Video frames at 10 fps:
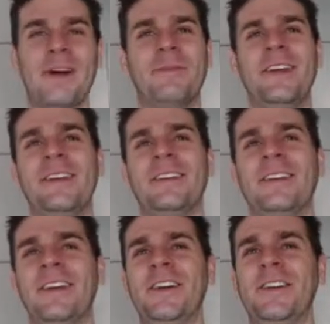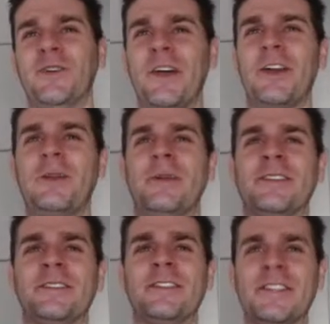I mean you're going to be
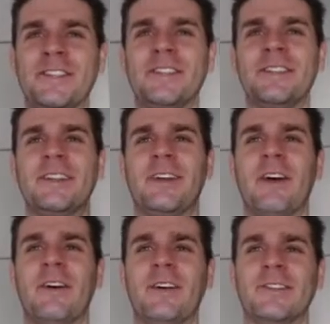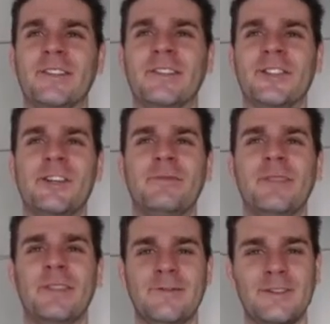consistently going into the gym
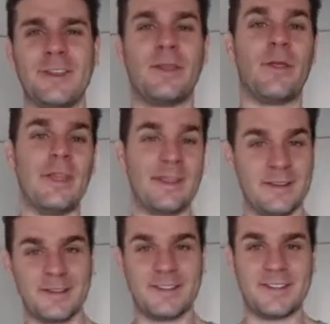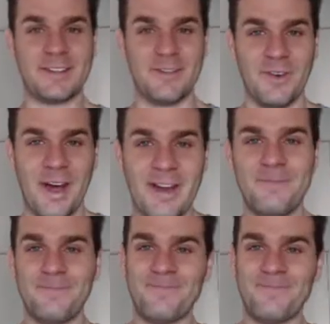and lifting things, right?